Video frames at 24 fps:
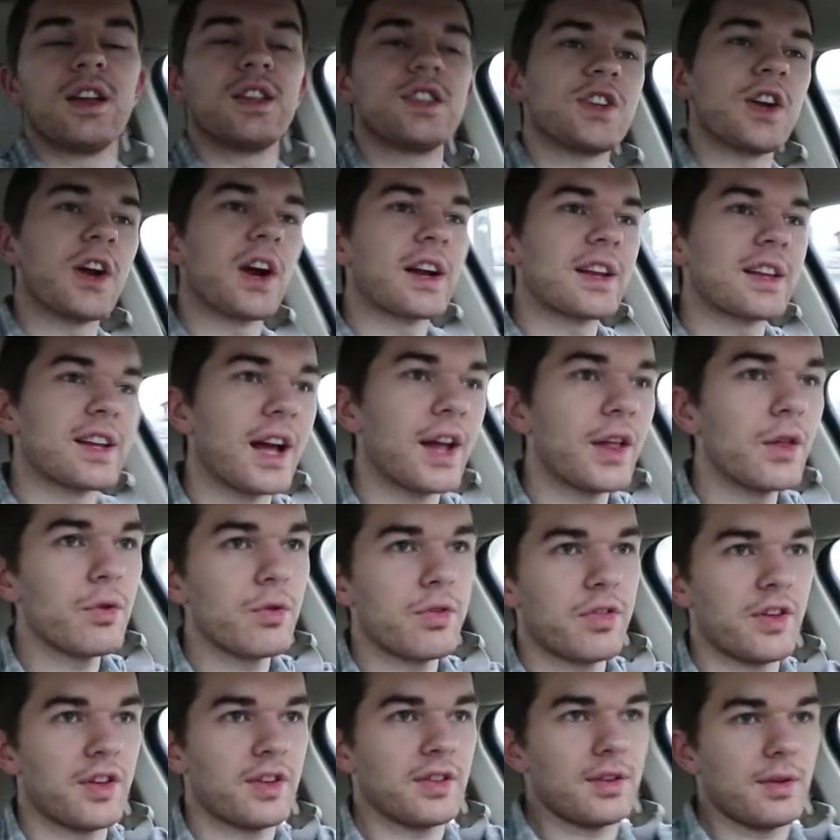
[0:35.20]
Derek, the other
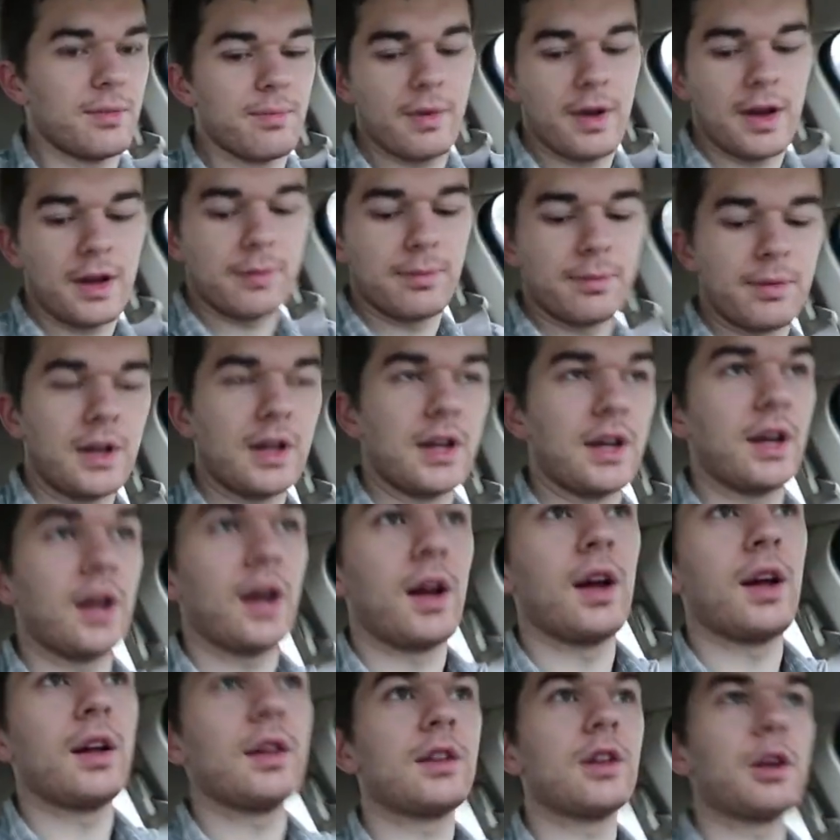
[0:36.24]
thing that made me
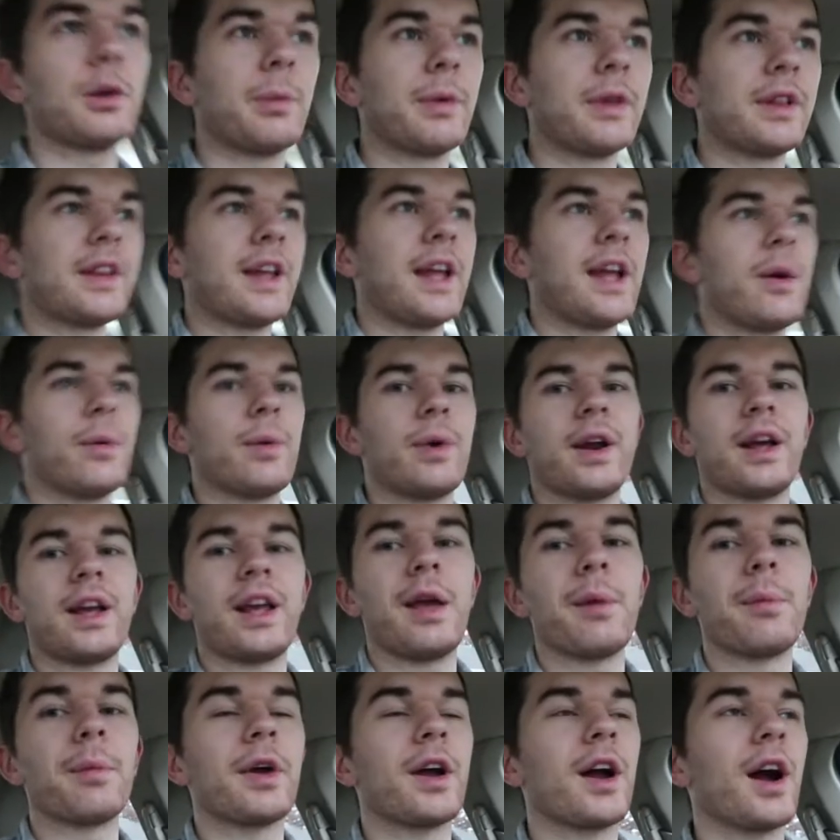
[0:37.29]
uh, a little bit late when I
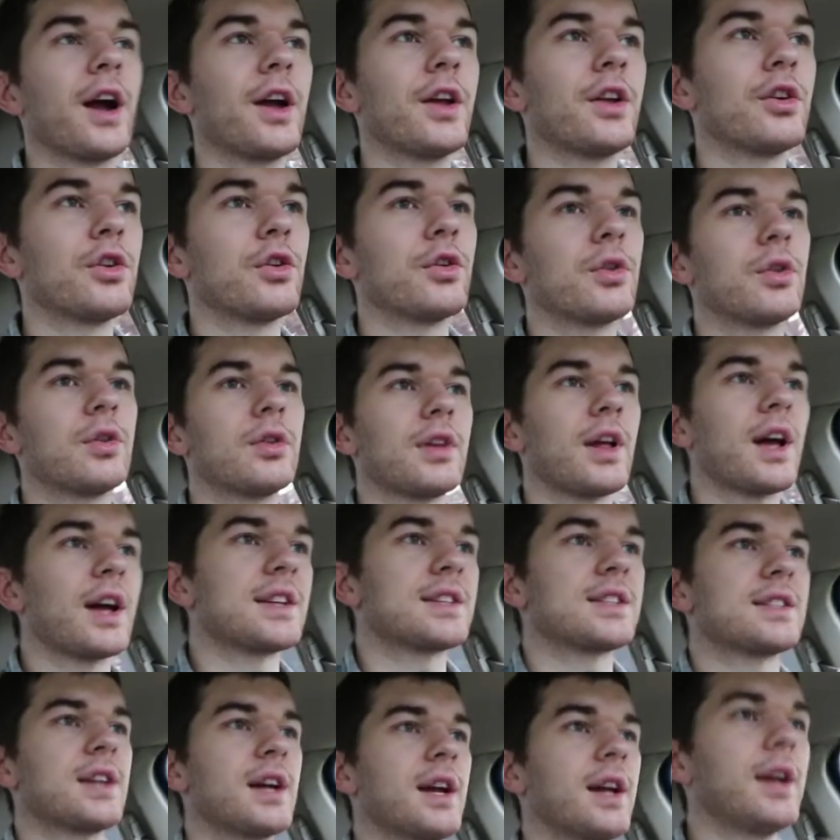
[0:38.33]
came and got you
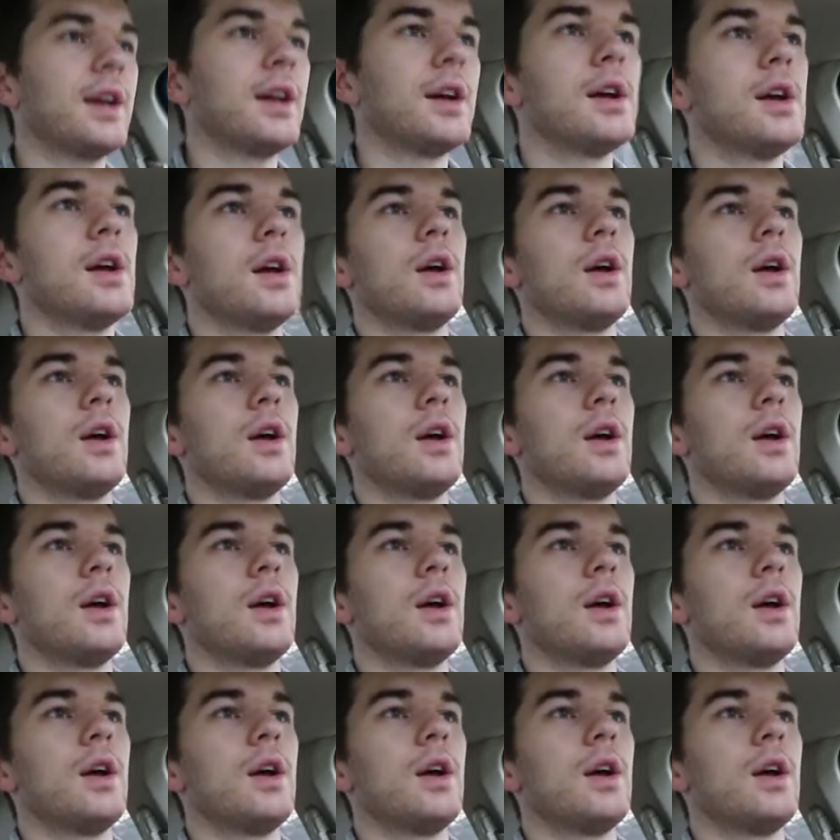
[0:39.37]
last night